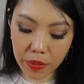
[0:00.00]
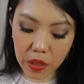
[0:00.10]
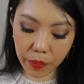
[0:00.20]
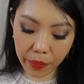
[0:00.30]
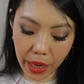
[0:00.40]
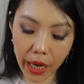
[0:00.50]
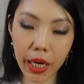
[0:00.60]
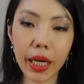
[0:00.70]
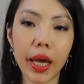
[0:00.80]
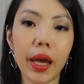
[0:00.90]

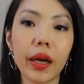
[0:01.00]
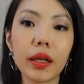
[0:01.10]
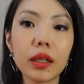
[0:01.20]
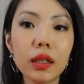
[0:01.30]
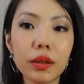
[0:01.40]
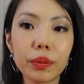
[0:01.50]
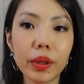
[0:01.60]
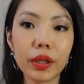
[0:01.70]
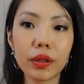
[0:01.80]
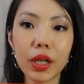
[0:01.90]
debating
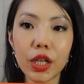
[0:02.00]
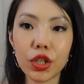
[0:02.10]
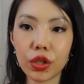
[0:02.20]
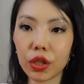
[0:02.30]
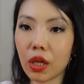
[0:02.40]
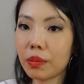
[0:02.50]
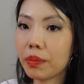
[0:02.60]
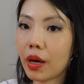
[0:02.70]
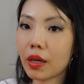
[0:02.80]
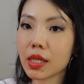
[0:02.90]
whether I should
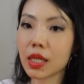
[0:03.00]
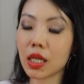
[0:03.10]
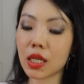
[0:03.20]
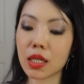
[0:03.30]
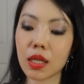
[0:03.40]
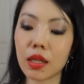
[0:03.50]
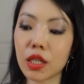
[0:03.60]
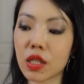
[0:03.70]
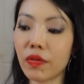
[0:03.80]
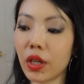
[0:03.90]
unbox these in
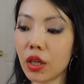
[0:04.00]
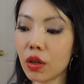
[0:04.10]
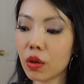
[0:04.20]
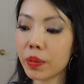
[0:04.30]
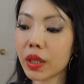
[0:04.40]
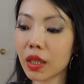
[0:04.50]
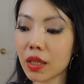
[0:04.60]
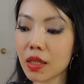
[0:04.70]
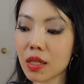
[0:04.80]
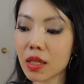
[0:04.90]
this video
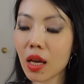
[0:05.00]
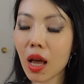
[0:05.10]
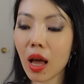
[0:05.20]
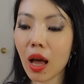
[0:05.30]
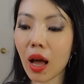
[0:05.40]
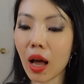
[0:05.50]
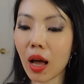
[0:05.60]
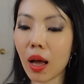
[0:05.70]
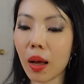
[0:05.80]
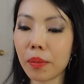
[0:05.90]
because
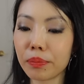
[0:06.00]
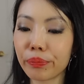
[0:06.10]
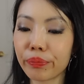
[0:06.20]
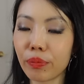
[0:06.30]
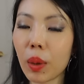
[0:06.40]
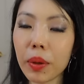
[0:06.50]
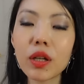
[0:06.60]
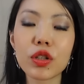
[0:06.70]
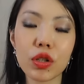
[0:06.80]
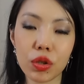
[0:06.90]
um, maybe
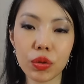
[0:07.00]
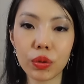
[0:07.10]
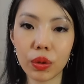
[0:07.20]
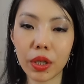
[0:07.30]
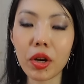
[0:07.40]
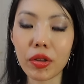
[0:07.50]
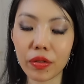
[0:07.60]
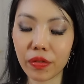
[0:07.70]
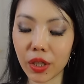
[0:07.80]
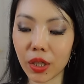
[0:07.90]
I'll just do another
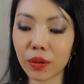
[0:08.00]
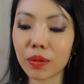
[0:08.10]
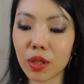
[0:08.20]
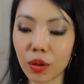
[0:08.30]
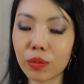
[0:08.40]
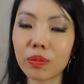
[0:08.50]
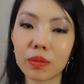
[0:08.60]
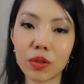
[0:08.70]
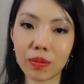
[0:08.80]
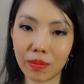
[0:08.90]
video. So
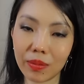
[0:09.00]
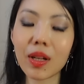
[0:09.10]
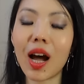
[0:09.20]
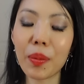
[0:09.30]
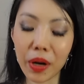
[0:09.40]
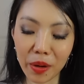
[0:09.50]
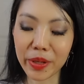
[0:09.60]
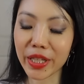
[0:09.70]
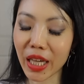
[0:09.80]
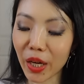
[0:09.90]
I
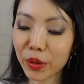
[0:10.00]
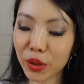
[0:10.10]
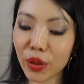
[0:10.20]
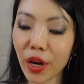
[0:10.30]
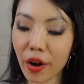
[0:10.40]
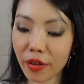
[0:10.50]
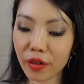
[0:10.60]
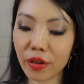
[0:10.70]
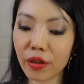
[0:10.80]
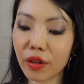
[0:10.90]
promise I'll do
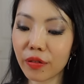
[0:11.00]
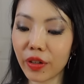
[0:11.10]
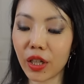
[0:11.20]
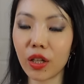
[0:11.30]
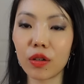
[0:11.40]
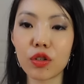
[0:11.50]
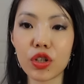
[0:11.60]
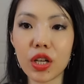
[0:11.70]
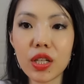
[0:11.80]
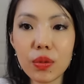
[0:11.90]
another video
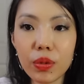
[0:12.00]
just